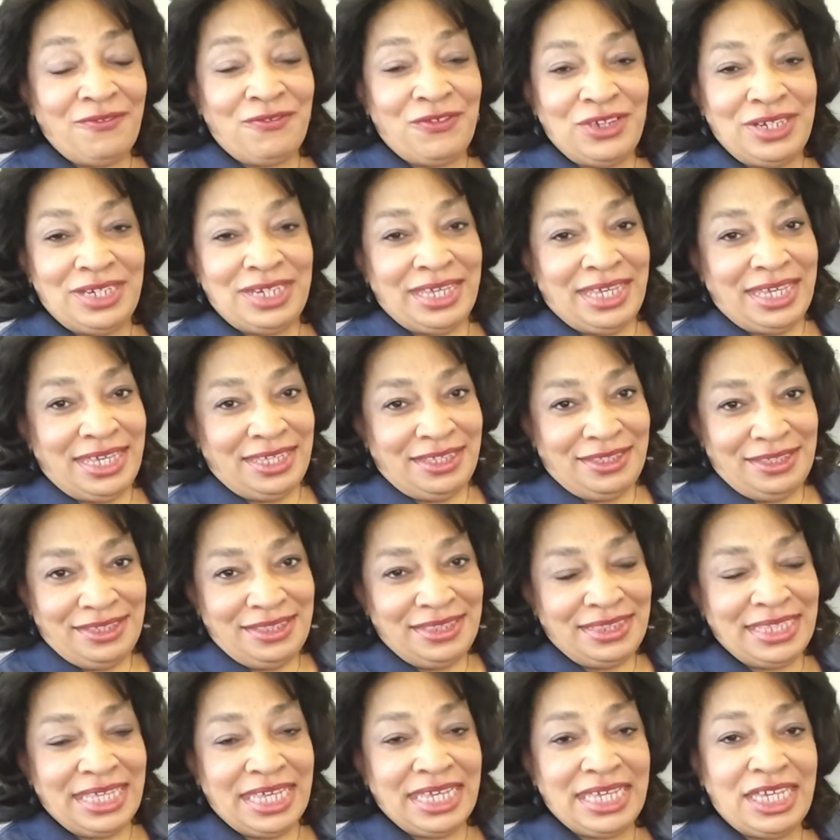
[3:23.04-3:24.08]
every day
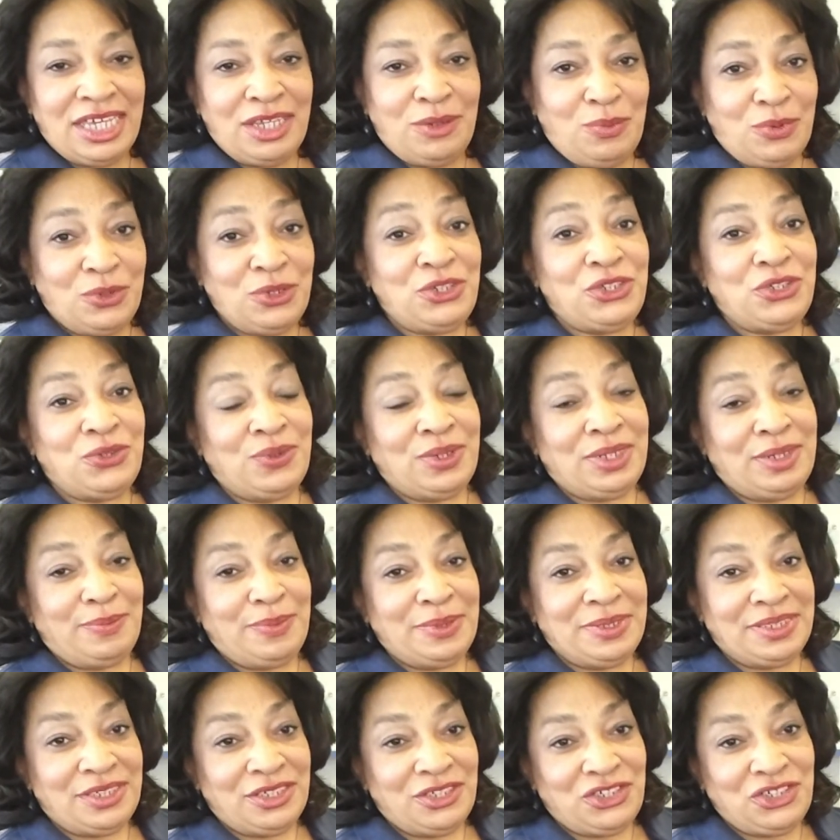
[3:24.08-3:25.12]
that can put you
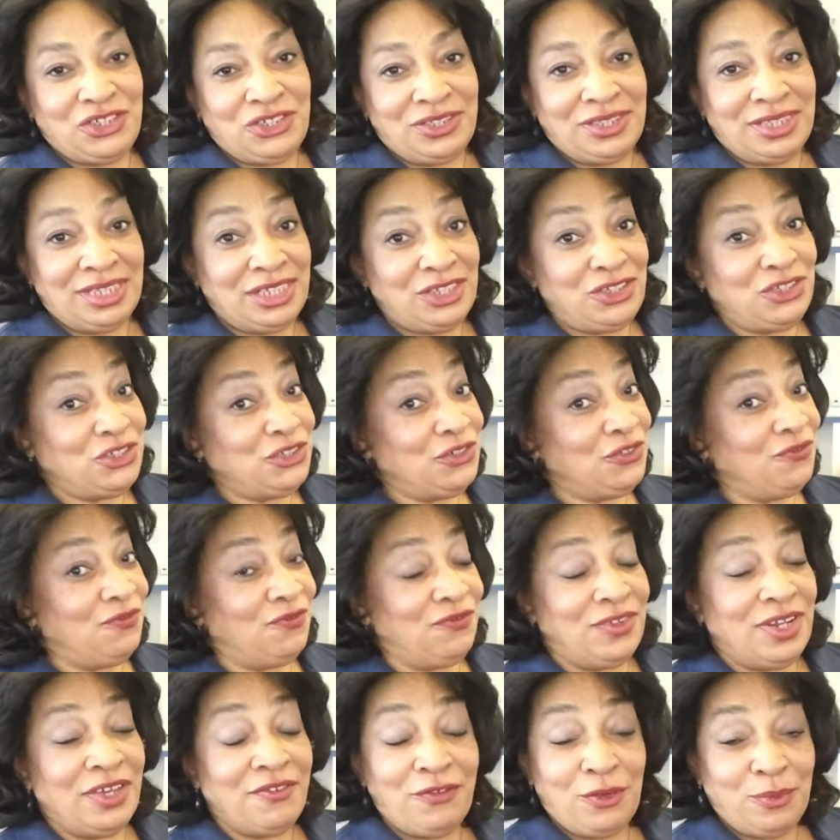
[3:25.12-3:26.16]
in a position that
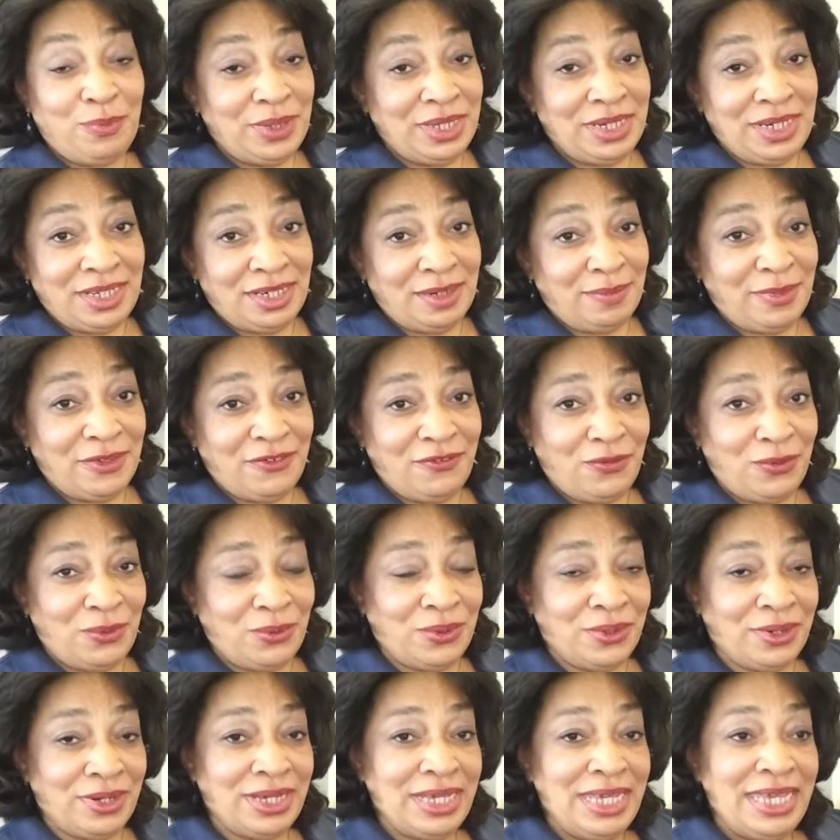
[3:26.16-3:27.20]
you've never been in
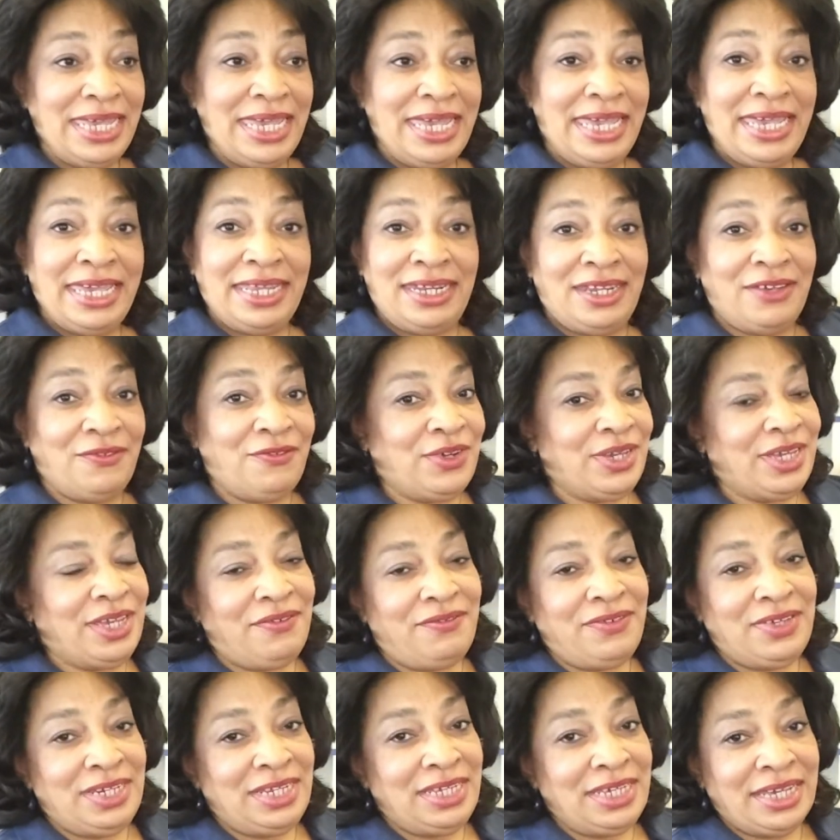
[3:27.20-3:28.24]
before and never
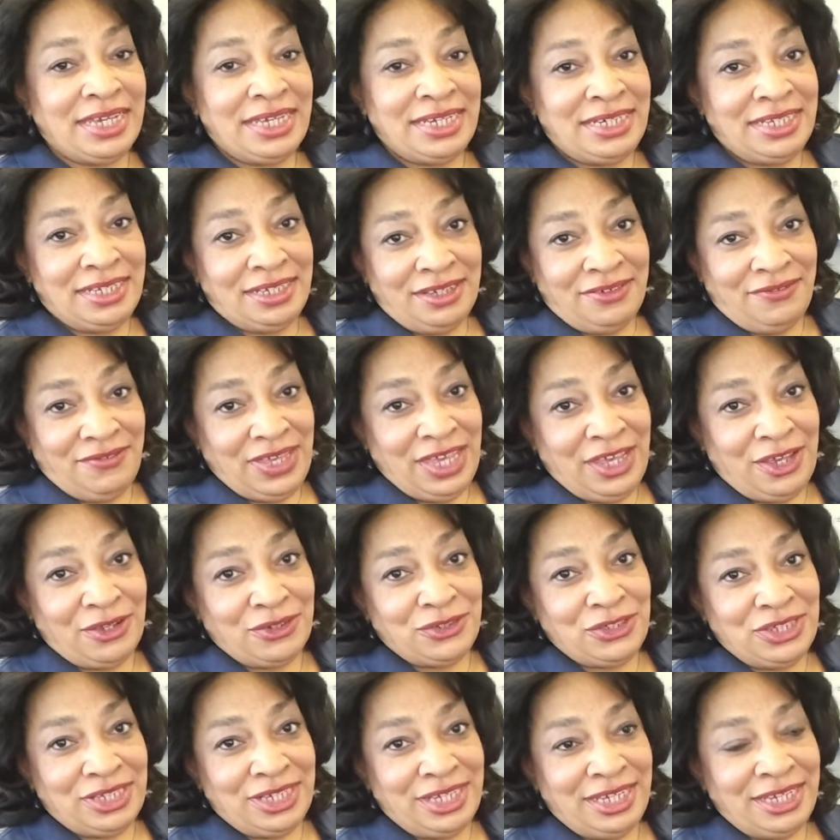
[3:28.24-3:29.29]
have any idea of
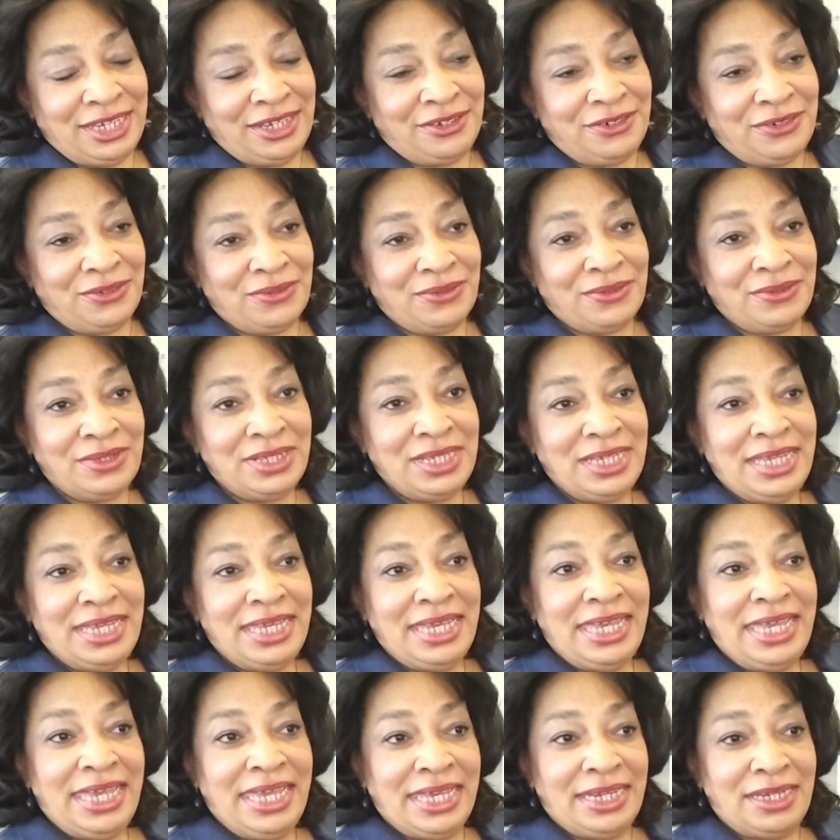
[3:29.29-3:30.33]
how to handle.
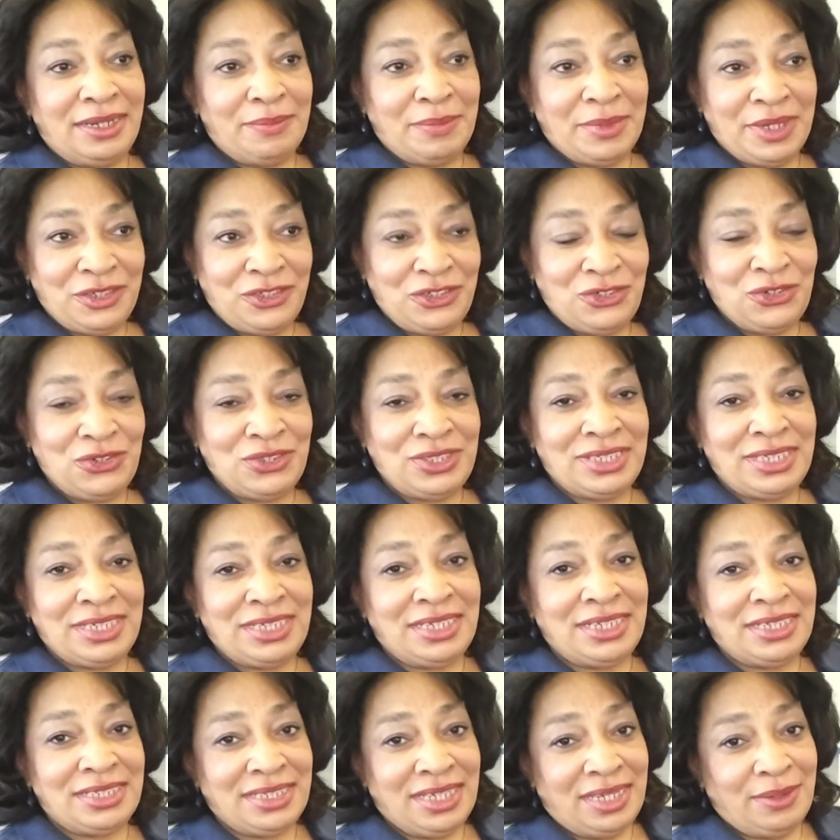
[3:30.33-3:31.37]
And the mustard
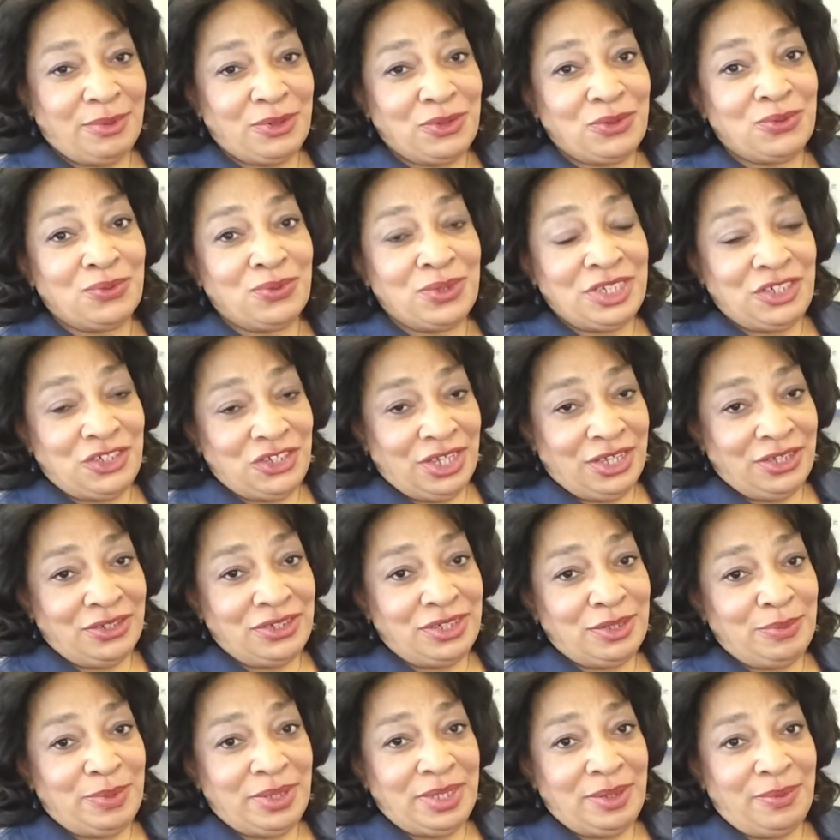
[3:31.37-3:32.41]
seed is able to reach
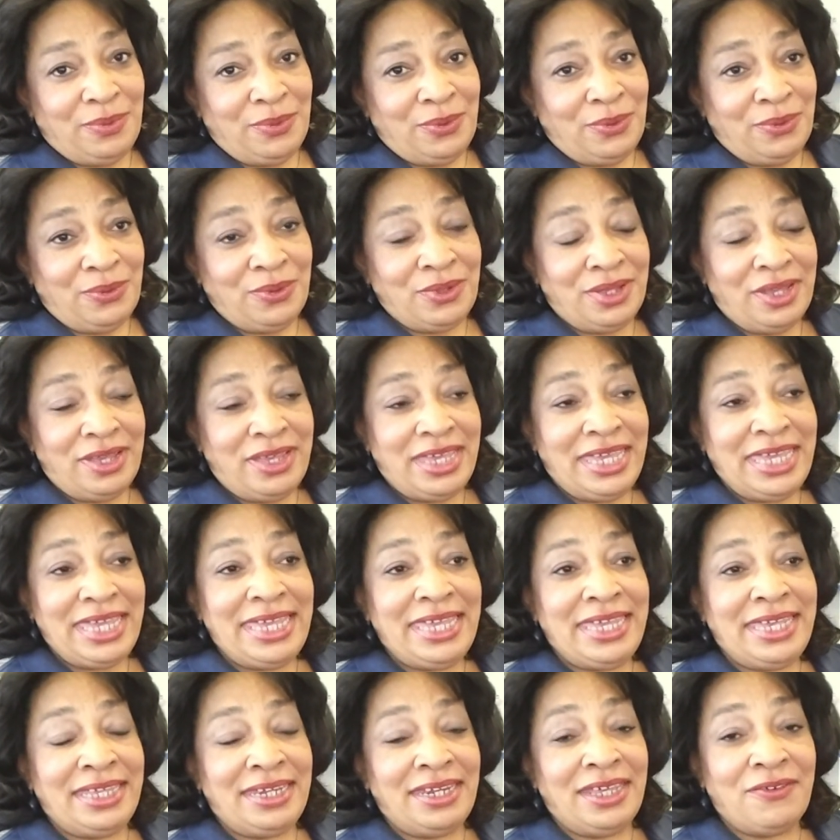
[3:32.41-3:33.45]
out to people
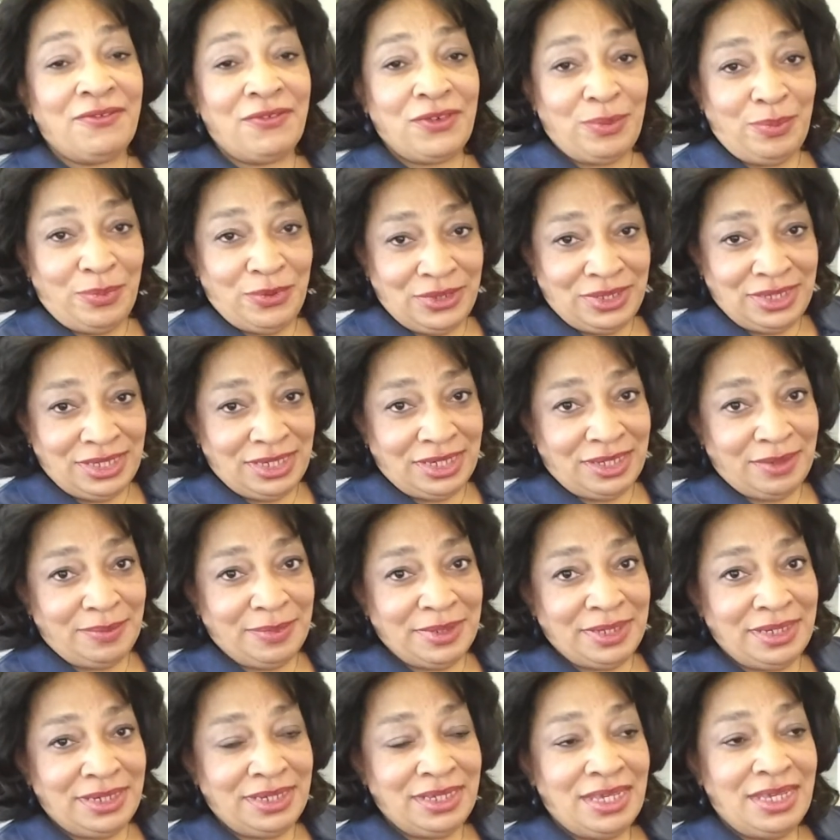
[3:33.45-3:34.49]
in every
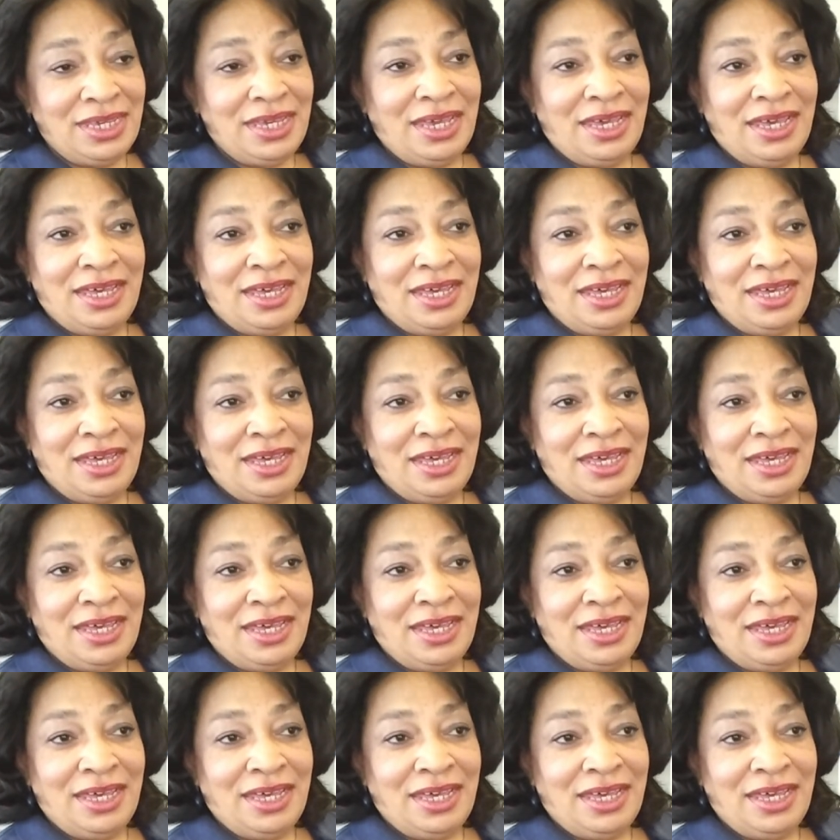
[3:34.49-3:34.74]
predicament.